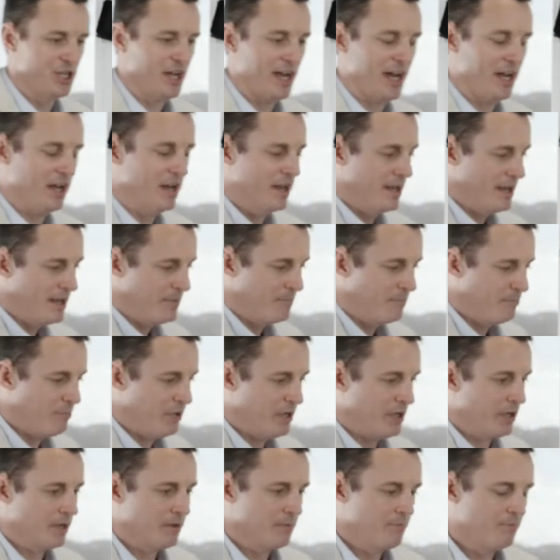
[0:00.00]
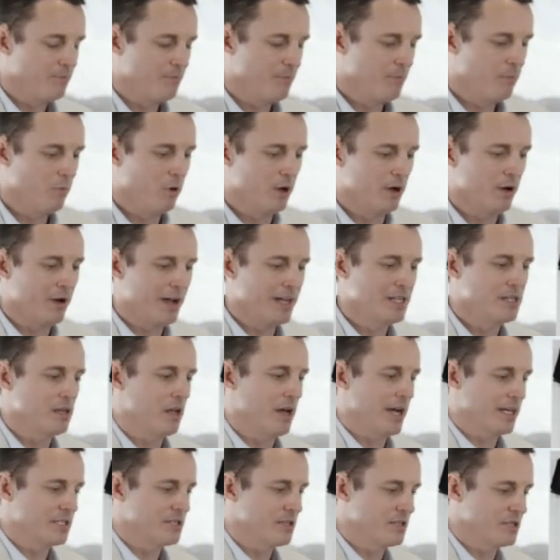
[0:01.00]
chat, but it, what I'd
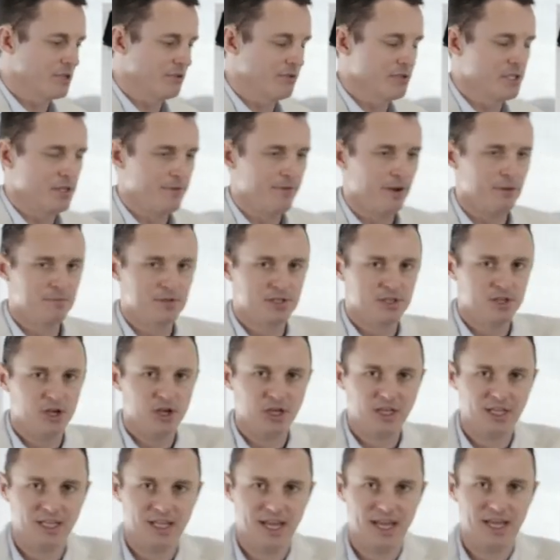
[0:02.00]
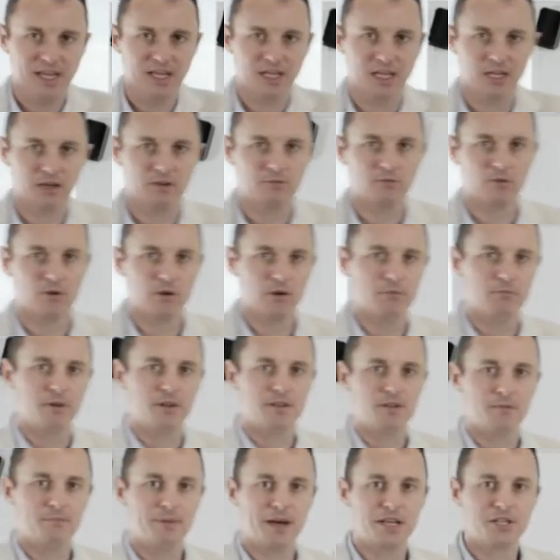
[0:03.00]
like to do is if I'm circulating in a room
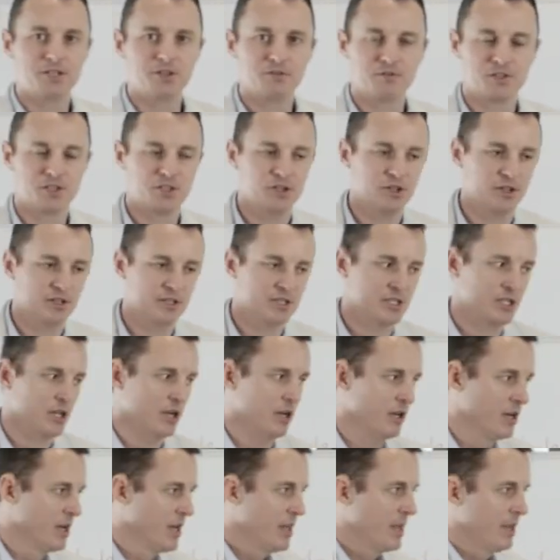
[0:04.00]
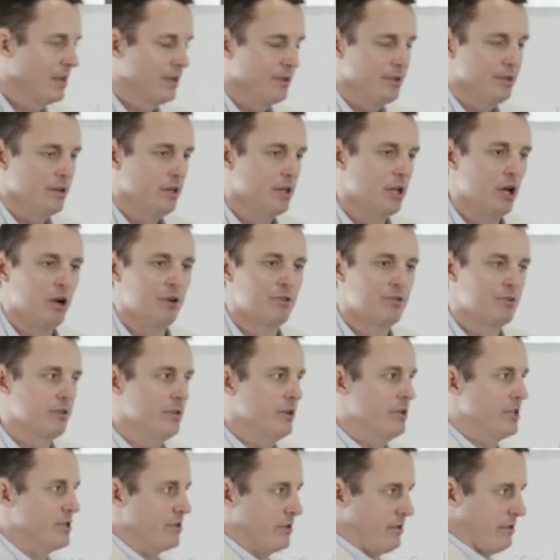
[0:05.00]
with a bunch of students, so you go
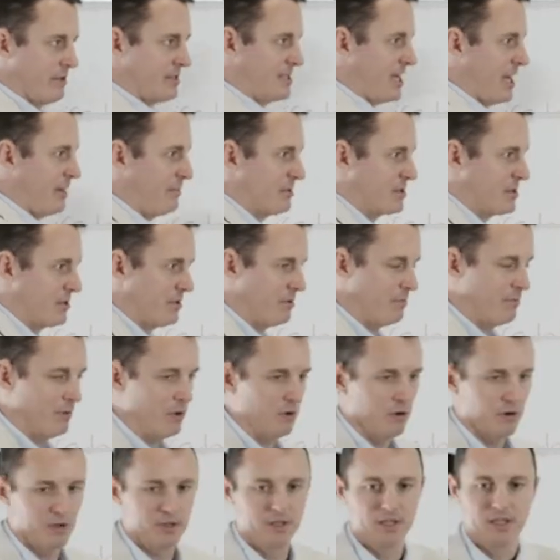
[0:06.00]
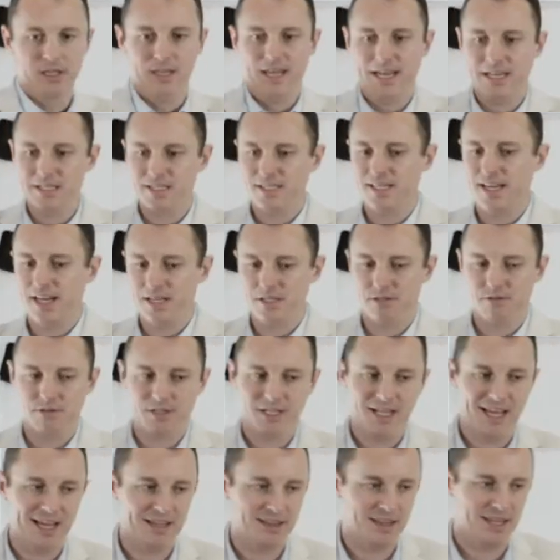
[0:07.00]
through, you do your examples on the board, they start
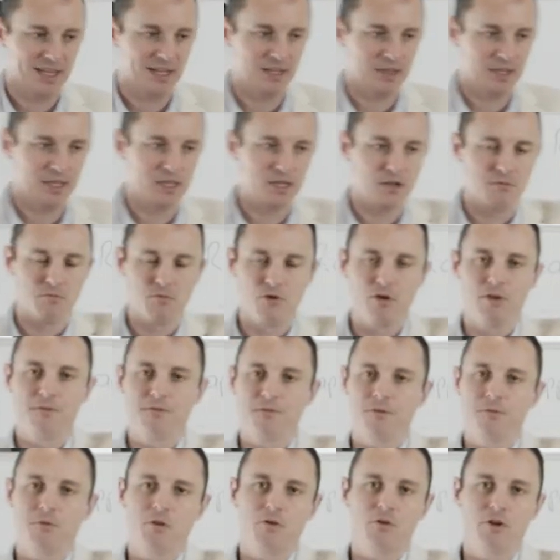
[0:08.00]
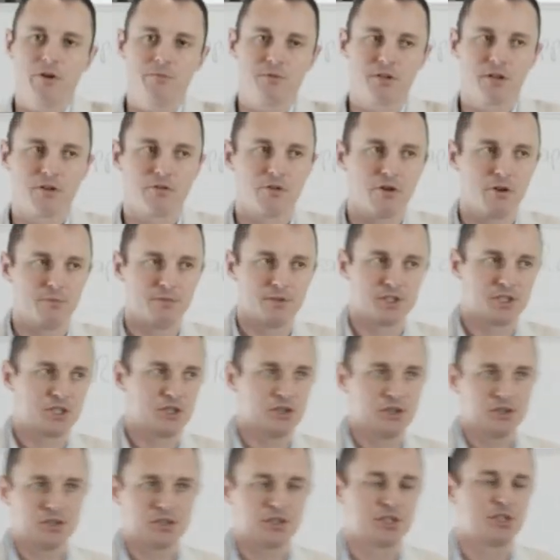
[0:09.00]
doing their thing, and then you move from group to group and
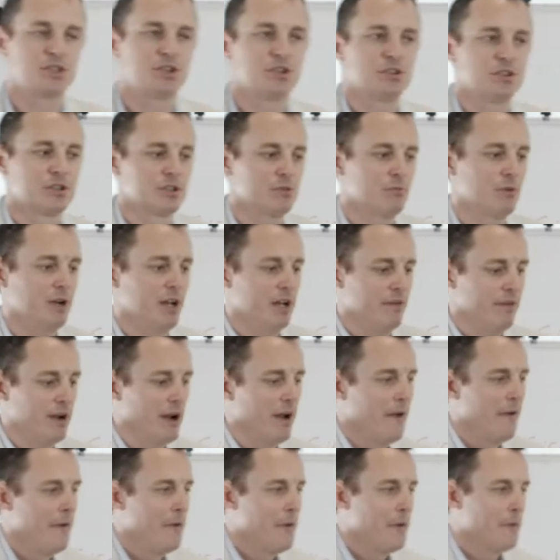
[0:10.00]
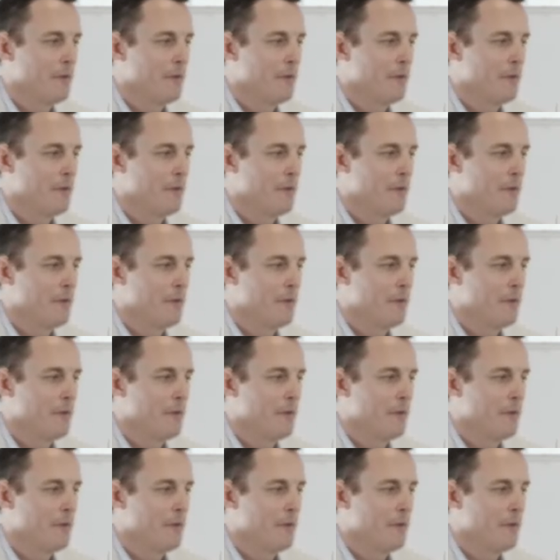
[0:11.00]
student to student or whatever.